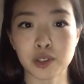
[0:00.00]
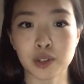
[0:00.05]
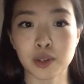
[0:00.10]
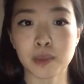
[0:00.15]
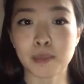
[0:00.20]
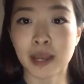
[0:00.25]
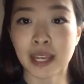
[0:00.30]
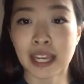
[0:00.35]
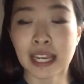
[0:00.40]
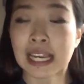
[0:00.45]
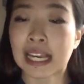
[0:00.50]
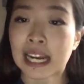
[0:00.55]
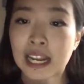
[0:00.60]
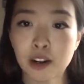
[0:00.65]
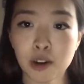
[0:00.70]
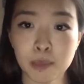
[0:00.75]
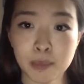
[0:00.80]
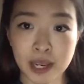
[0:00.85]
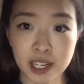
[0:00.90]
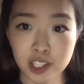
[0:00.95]
make a clearer
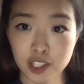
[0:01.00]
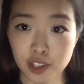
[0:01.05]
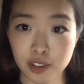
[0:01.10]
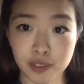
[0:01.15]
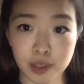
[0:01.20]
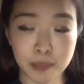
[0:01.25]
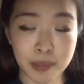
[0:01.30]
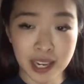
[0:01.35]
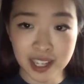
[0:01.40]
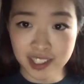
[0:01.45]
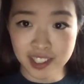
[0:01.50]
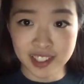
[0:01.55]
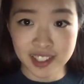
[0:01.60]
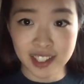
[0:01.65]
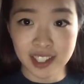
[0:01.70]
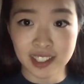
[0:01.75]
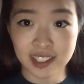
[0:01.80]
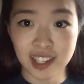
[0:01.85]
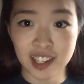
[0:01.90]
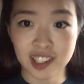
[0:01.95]
picture of the patient's
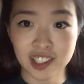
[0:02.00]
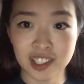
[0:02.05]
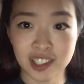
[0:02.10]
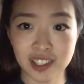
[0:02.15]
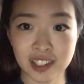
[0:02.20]
condition